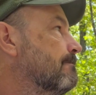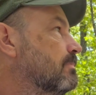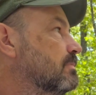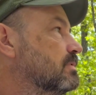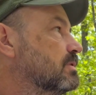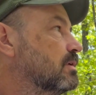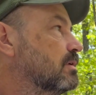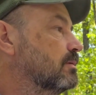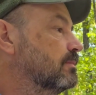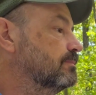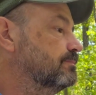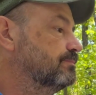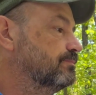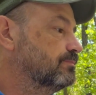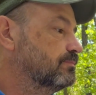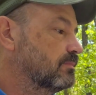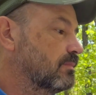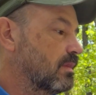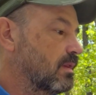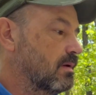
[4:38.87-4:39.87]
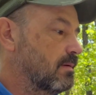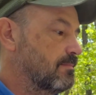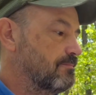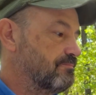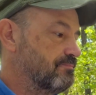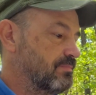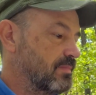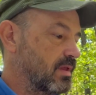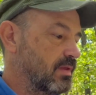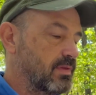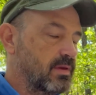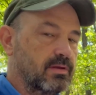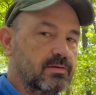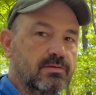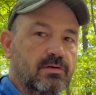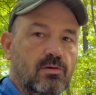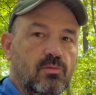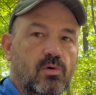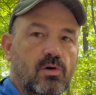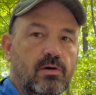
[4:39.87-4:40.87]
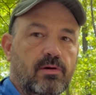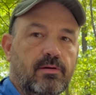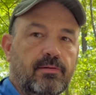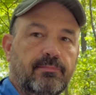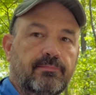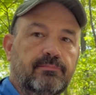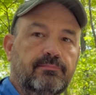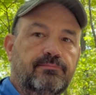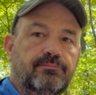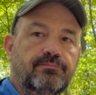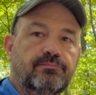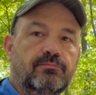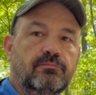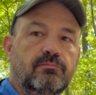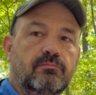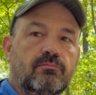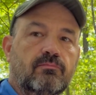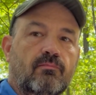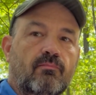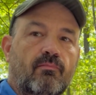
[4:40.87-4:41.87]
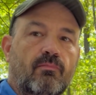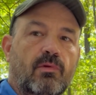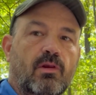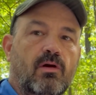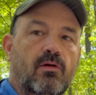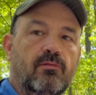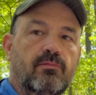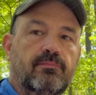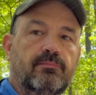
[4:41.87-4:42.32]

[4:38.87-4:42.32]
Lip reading: So I think it's gonna work. Oh.